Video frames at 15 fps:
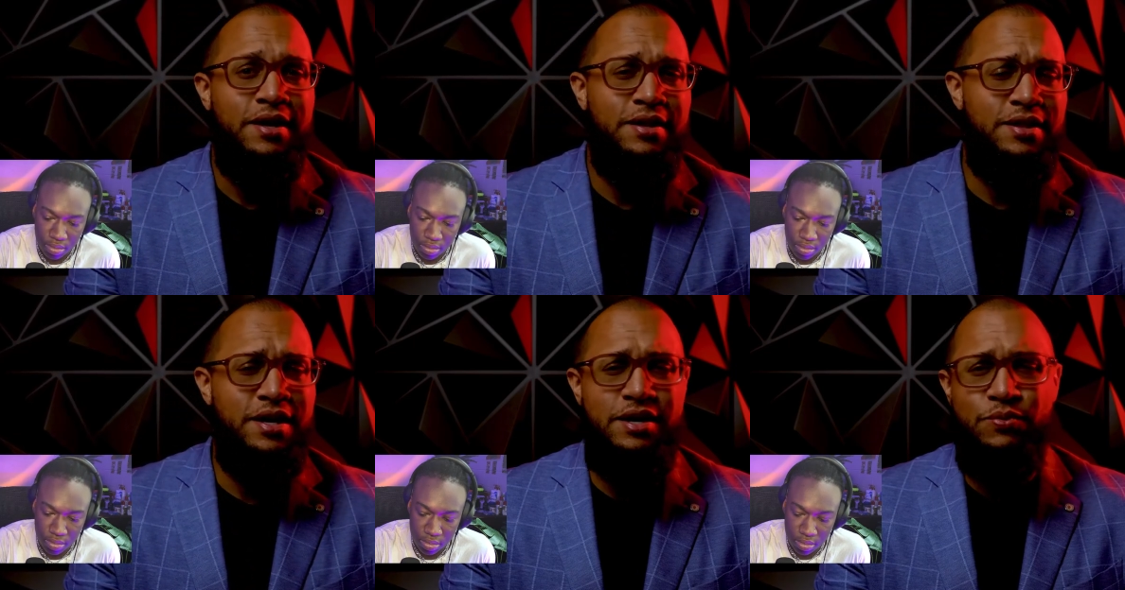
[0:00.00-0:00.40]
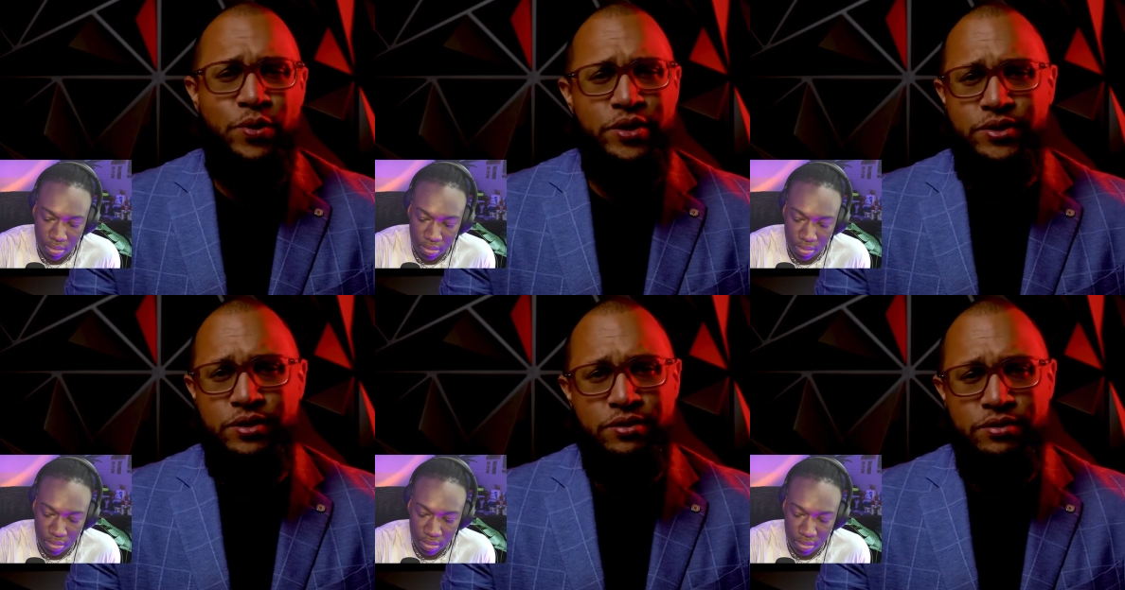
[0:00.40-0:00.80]
Speaker 1: then he
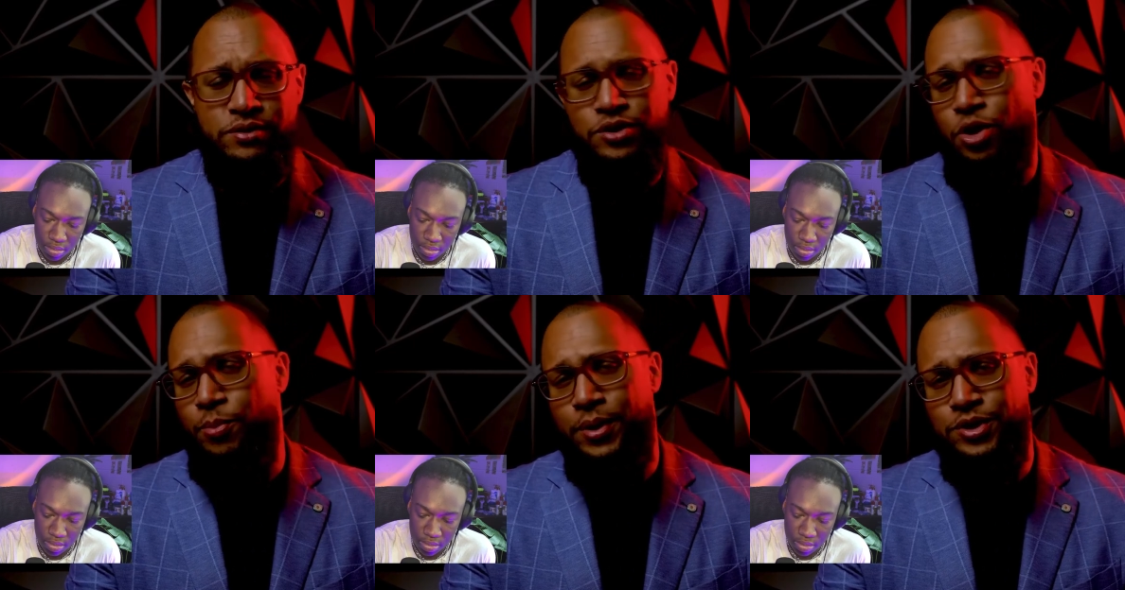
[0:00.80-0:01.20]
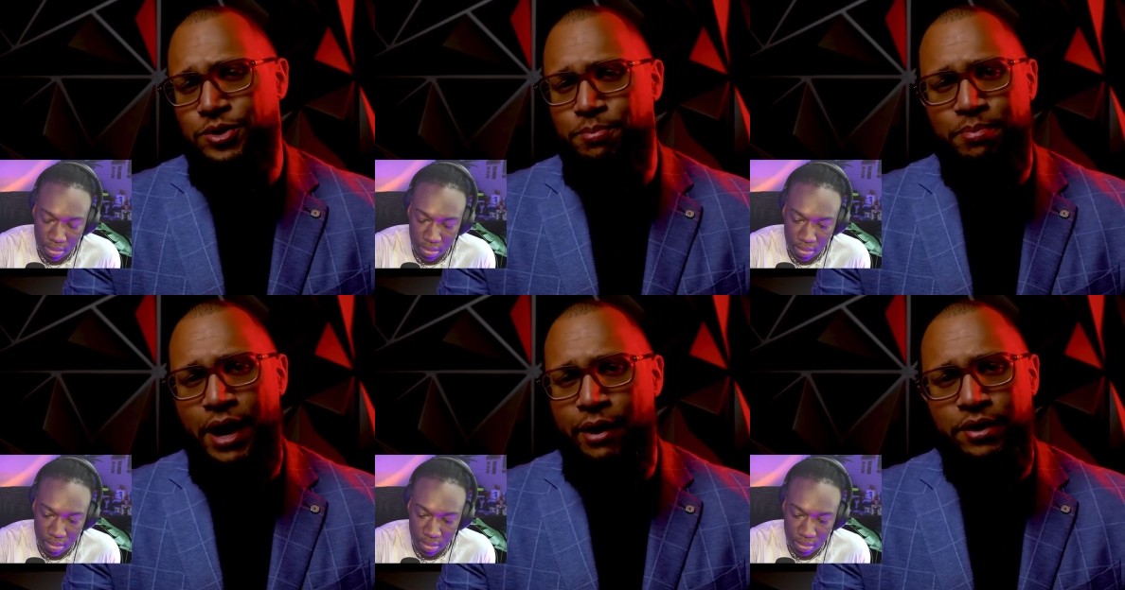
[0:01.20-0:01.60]
wasn't so much
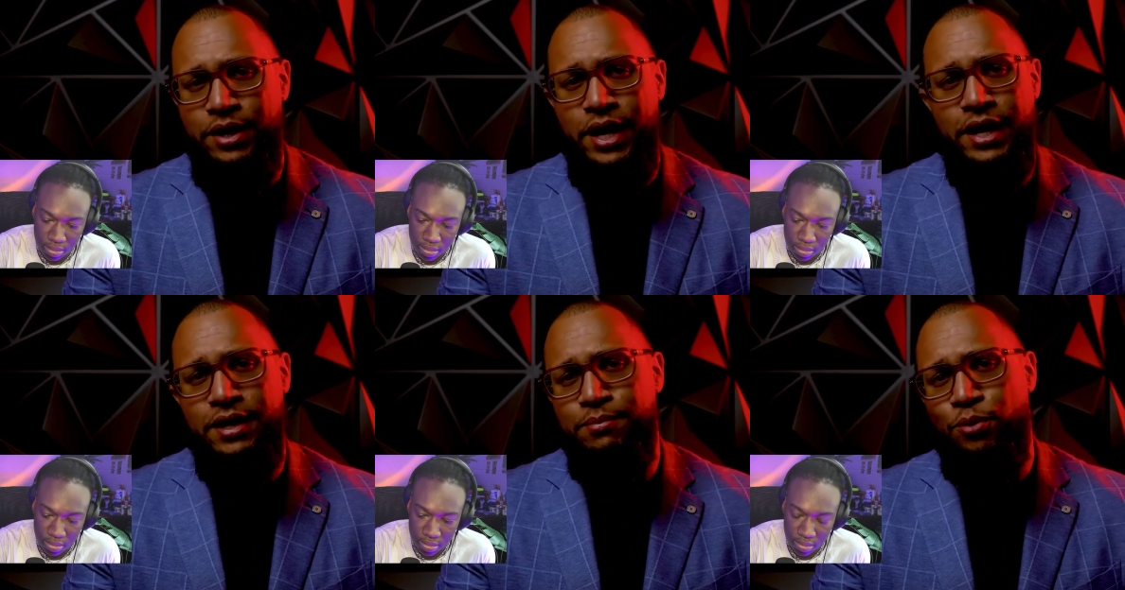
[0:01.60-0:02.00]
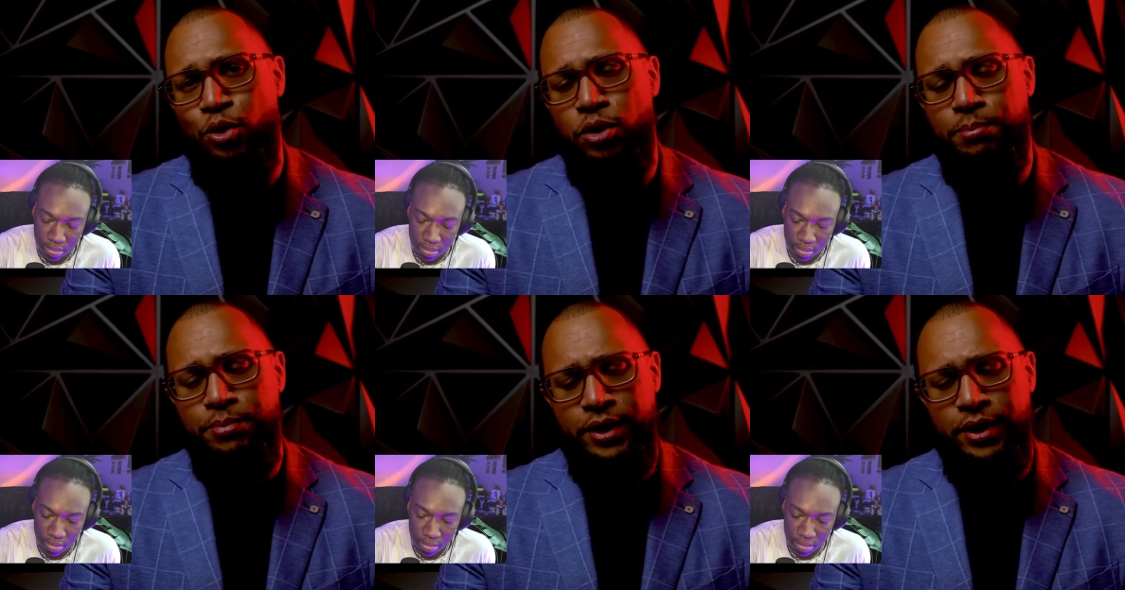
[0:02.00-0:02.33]
about it anymore.